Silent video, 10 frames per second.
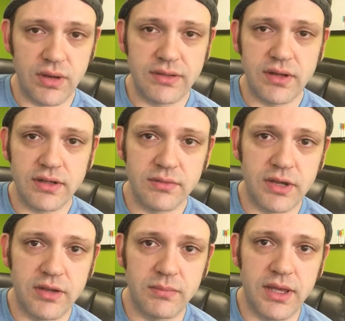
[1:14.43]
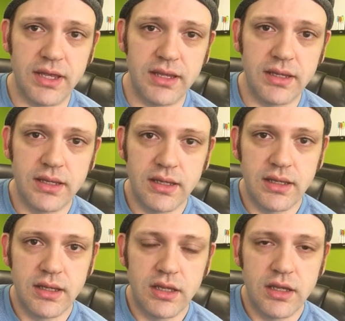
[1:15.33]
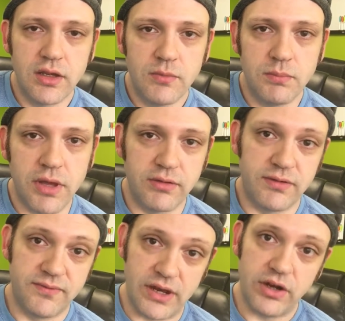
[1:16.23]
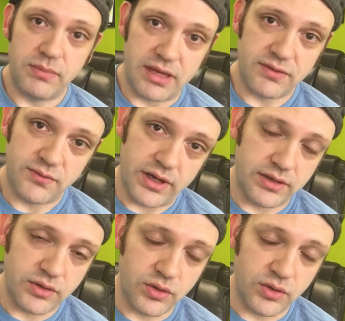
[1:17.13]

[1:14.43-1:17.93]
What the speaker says: I talked about my mother's very best friend,